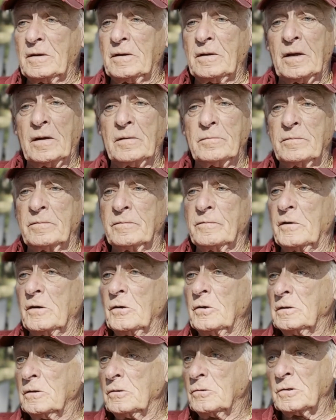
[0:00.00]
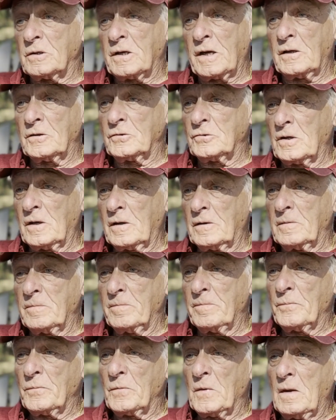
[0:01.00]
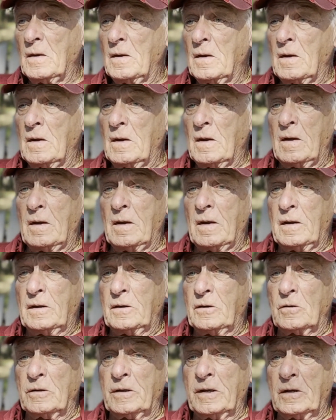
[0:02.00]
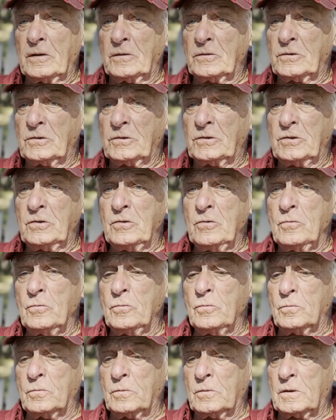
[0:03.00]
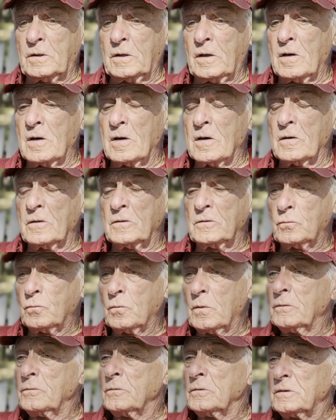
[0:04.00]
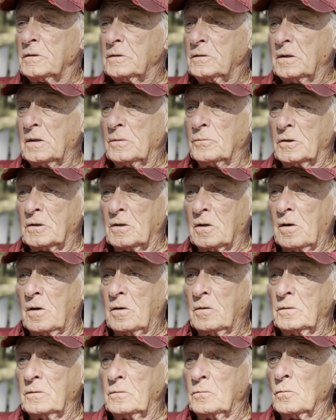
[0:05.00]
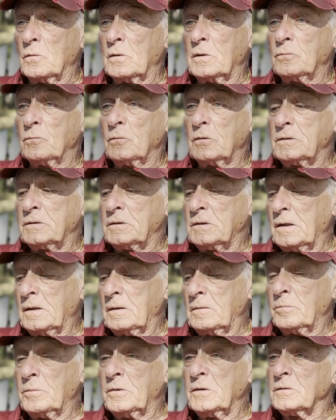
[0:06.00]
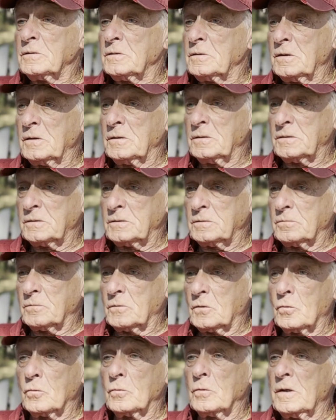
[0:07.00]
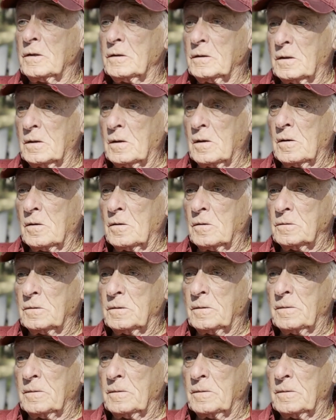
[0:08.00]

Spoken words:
And he had very little cash on him. And he only had two cards. One was a debit card and one was a business credit card.